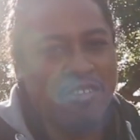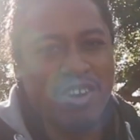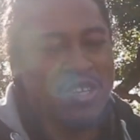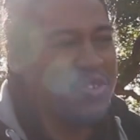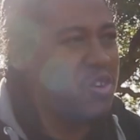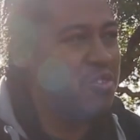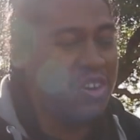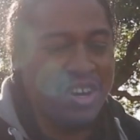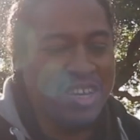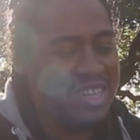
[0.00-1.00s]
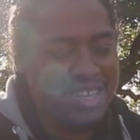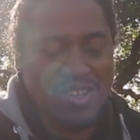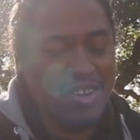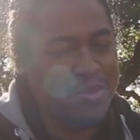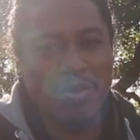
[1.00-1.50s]
a Range Rover. This
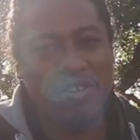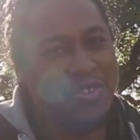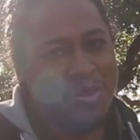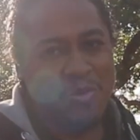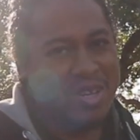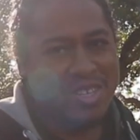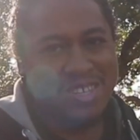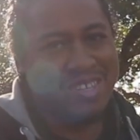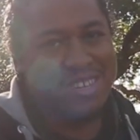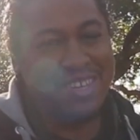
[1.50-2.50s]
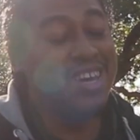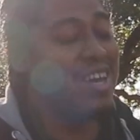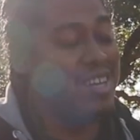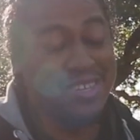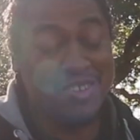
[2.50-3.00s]
car's by far the best. Yes?
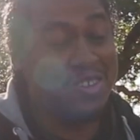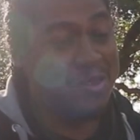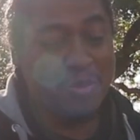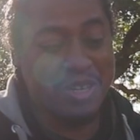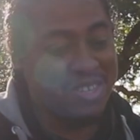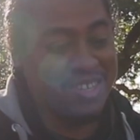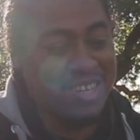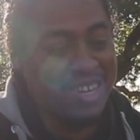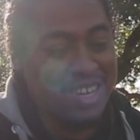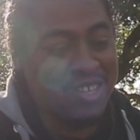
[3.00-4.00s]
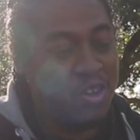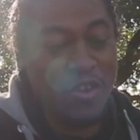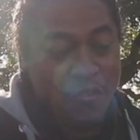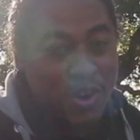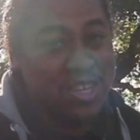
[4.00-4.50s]
Yeah, this car's the best. Big it's not
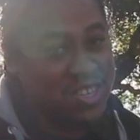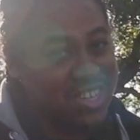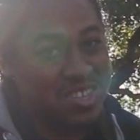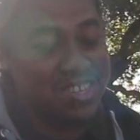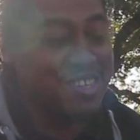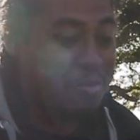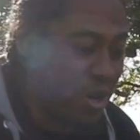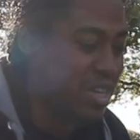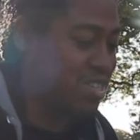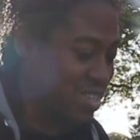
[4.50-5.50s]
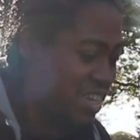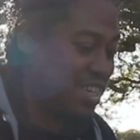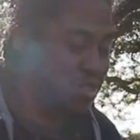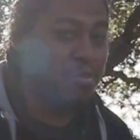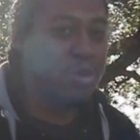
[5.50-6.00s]
the fastest, talk. but it's it's the